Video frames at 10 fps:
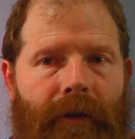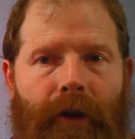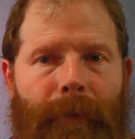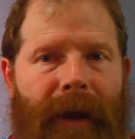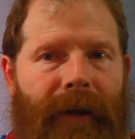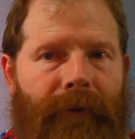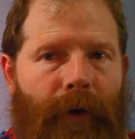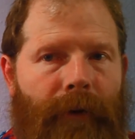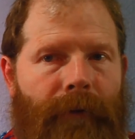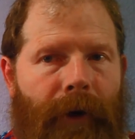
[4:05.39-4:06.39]
going back and
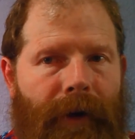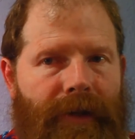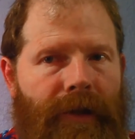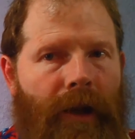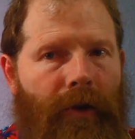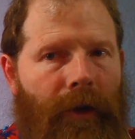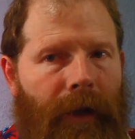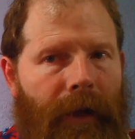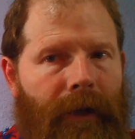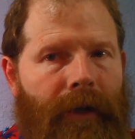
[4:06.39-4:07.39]
forth very
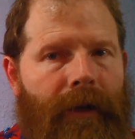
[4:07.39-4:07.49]
slowly,